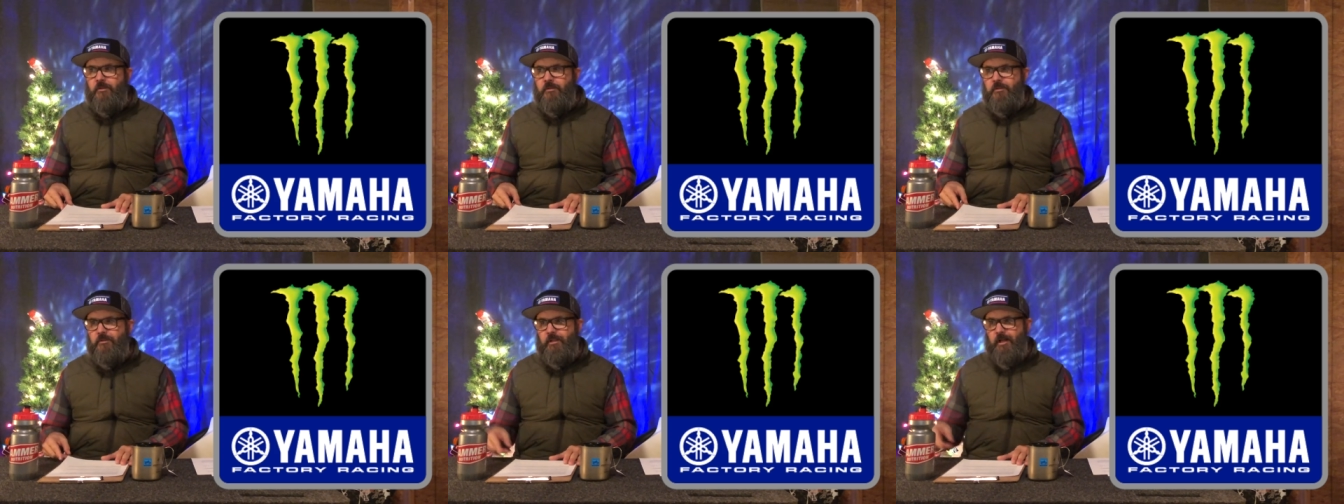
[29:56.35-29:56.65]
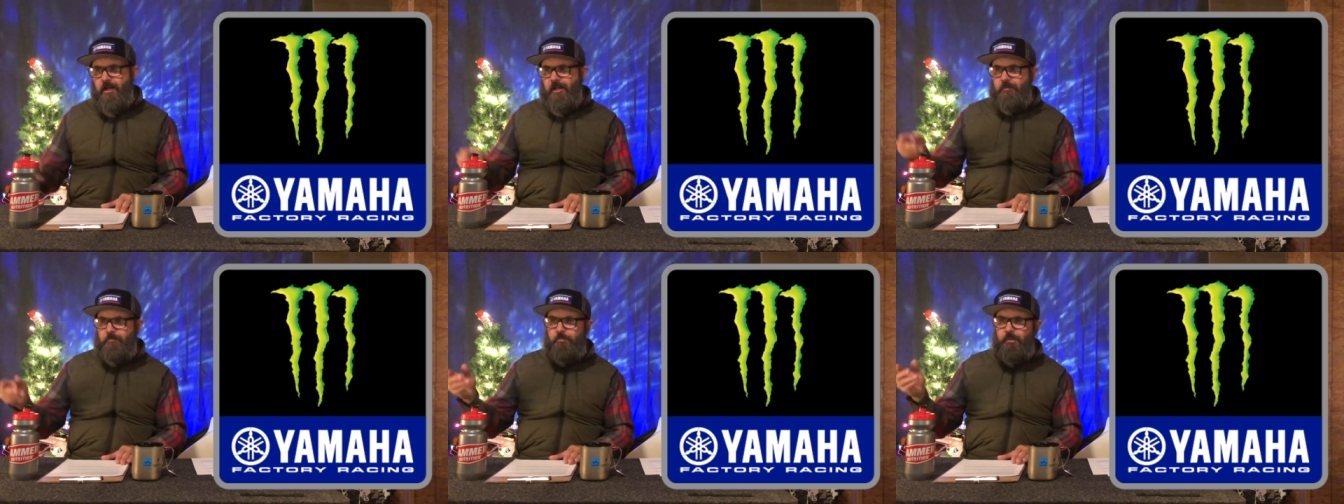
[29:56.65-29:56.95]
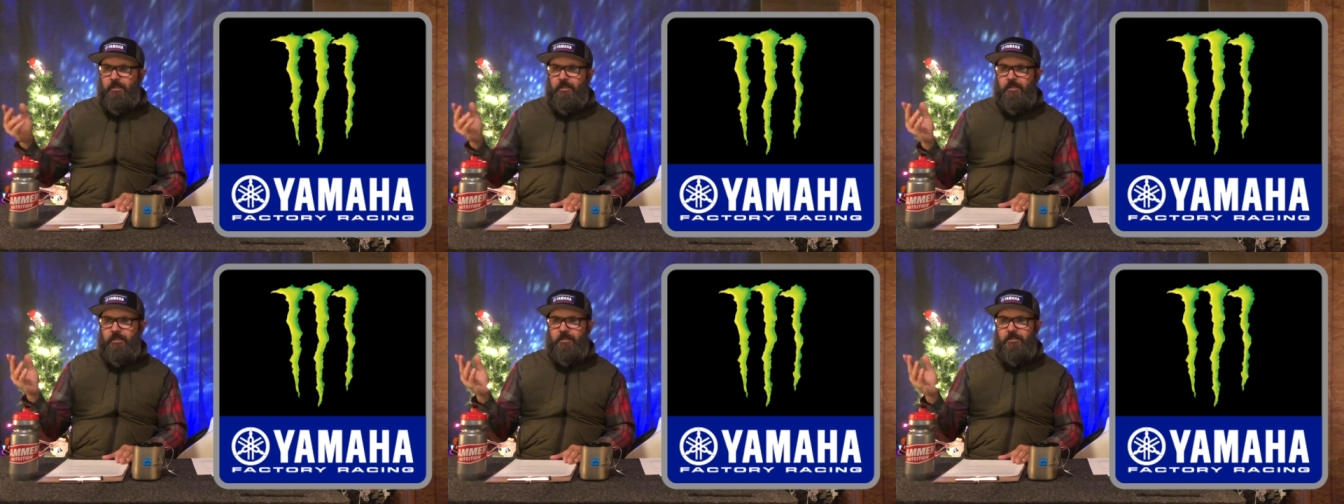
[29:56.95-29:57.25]
not
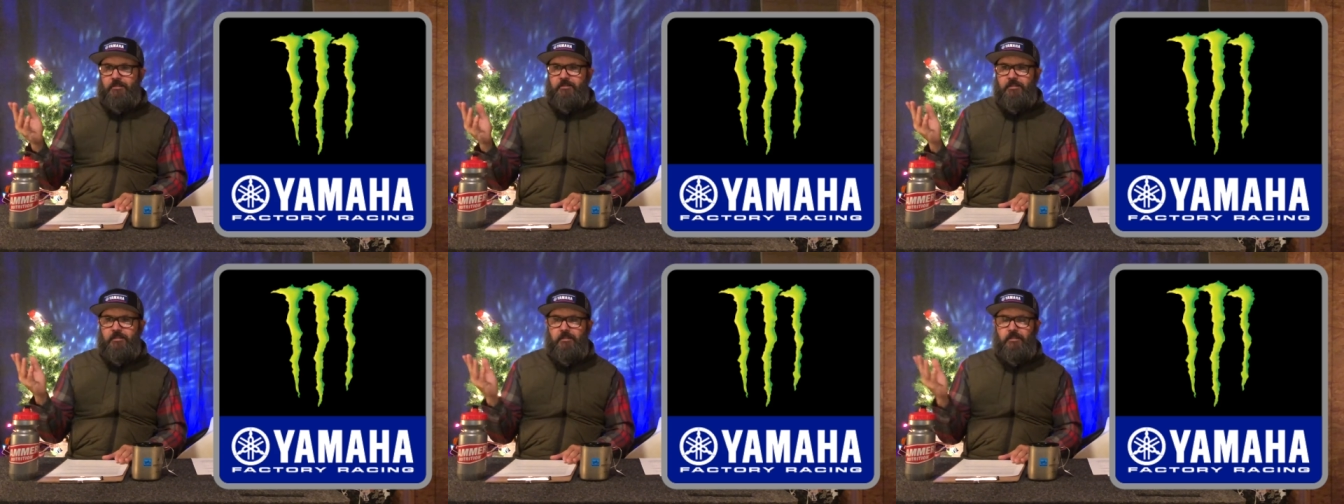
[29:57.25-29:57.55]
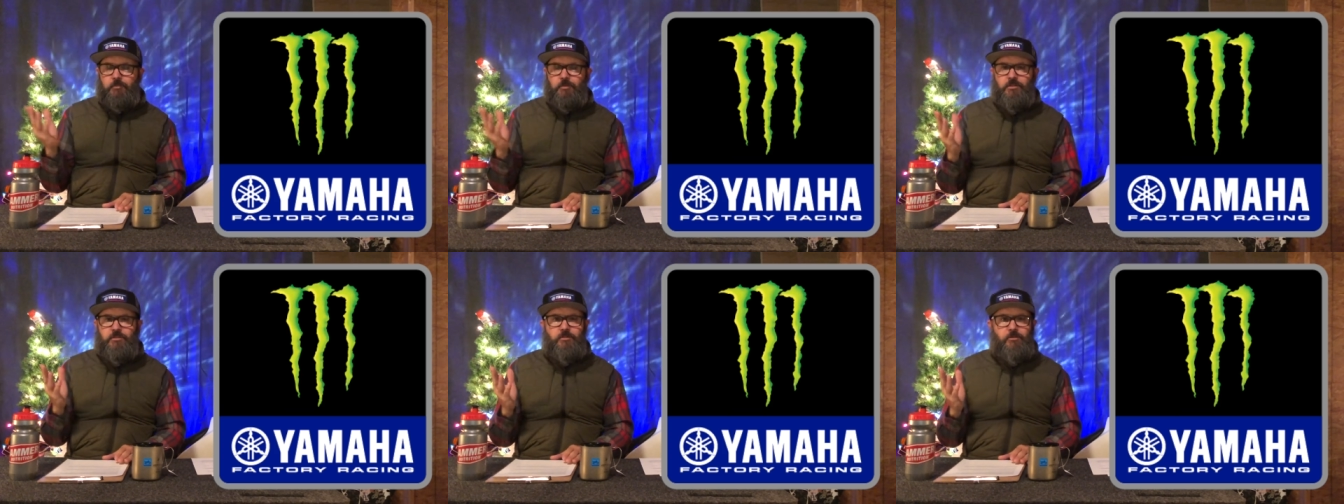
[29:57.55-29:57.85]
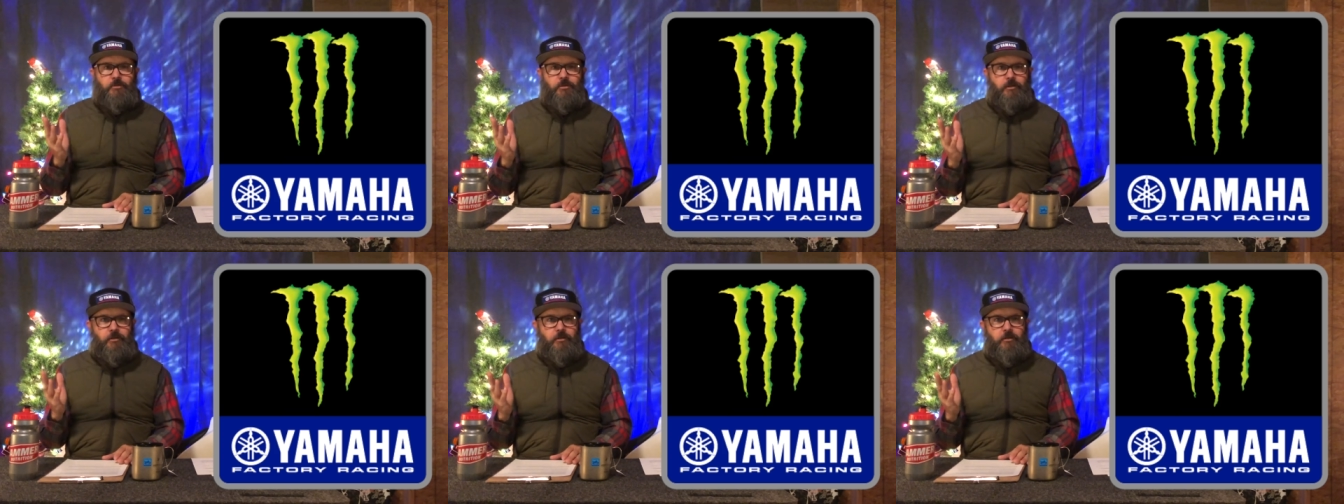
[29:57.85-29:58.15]
being
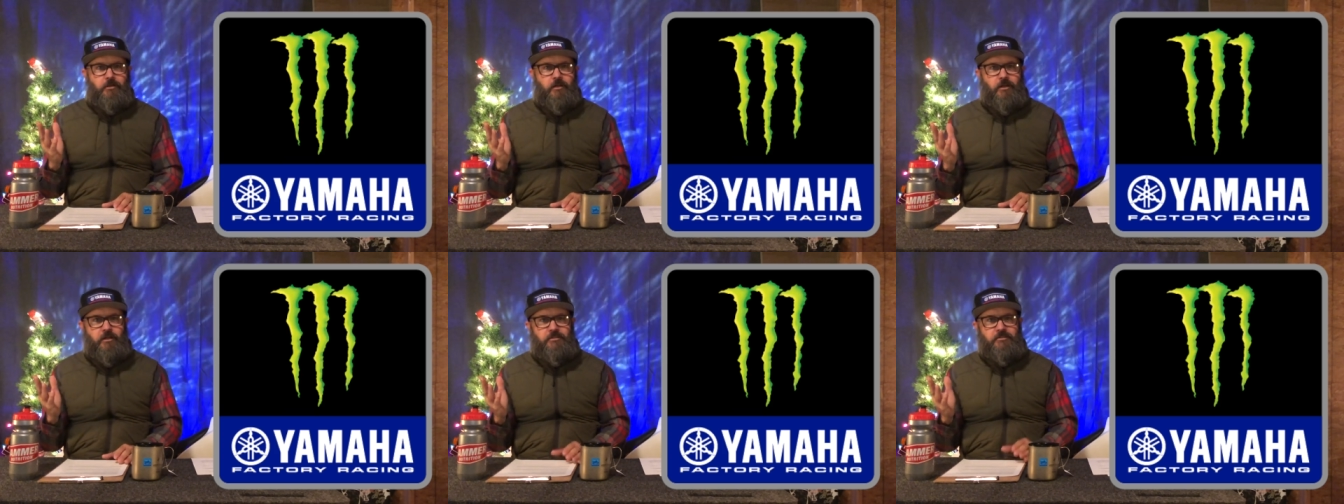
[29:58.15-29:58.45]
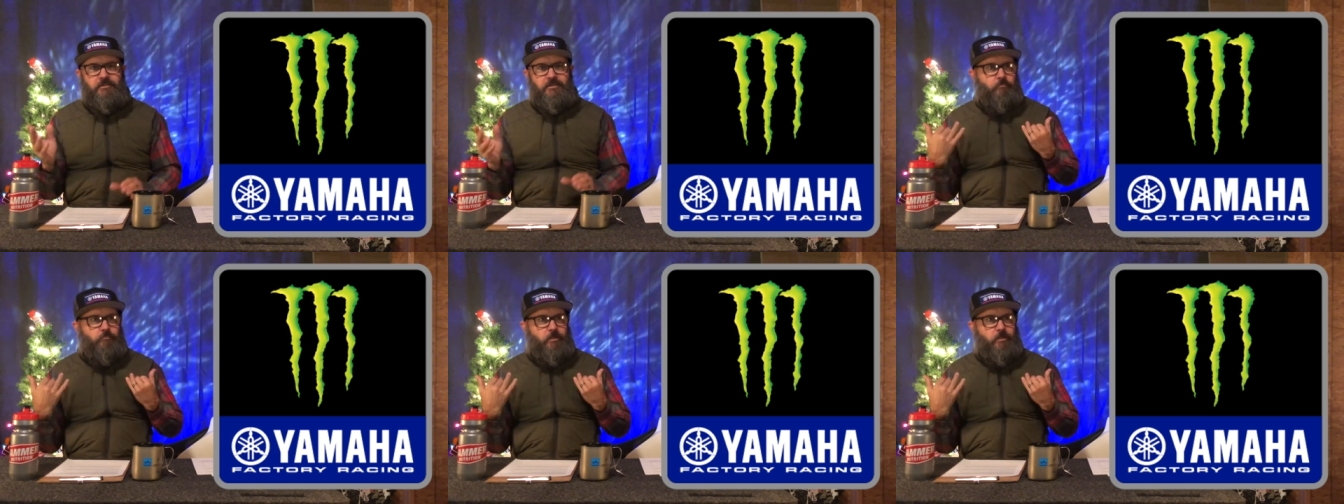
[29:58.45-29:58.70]
TW200 content,